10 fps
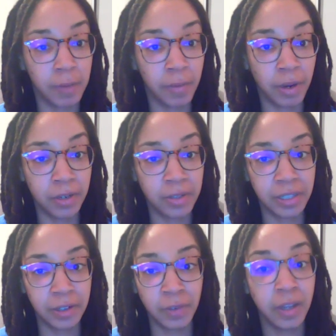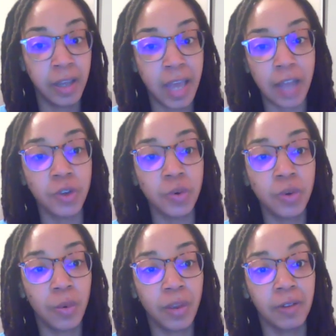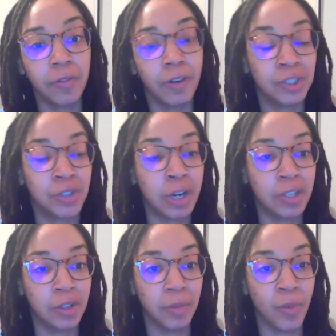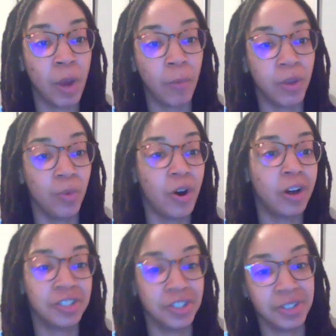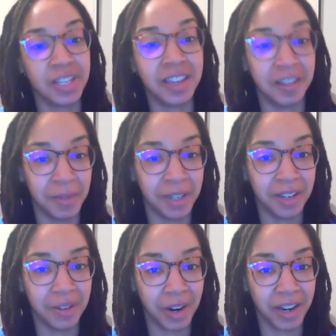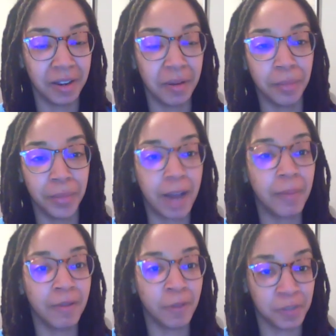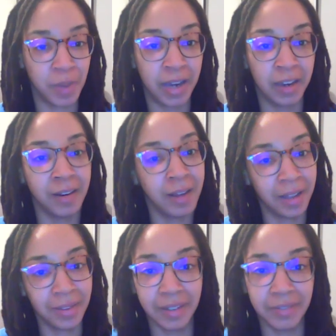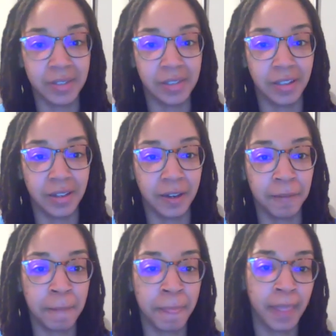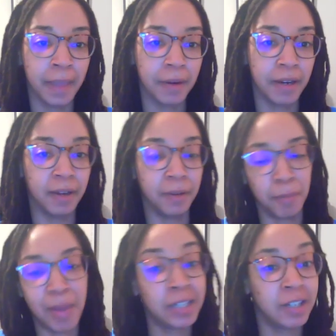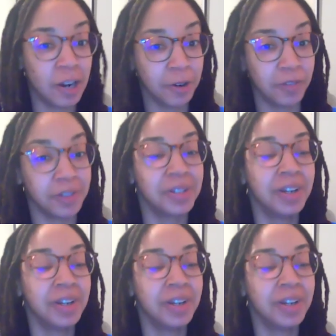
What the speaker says: up on yourself and you don't get frustrated to the point where you cost your team, right? Bobby responded. I love to see that. Back to turnovers.